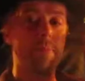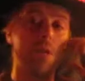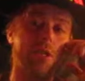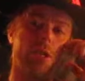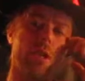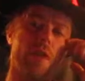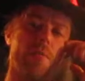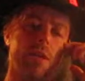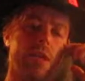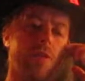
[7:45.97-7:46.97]
Because the
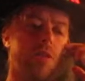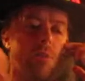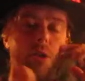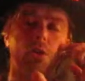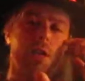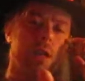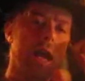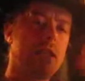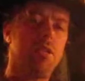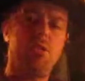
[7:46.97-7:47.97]
government gives them a green
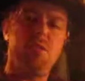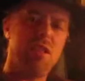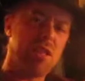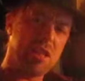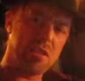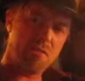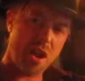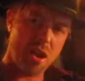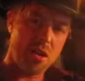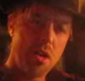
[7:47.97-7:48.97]
light to do anything they
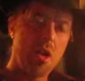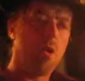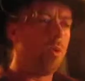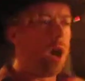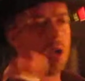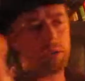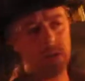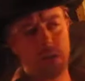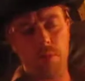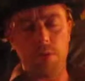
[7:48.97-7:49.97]
want. Well, why does the
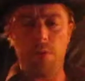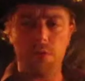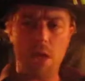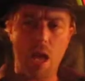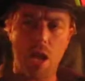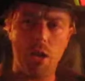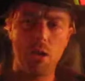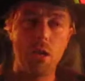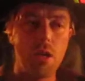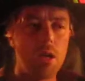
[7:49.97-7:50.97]
government do that?
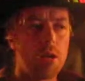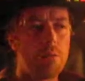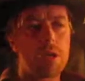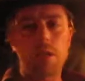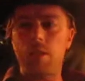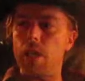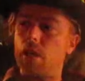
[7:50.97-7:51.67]
Because they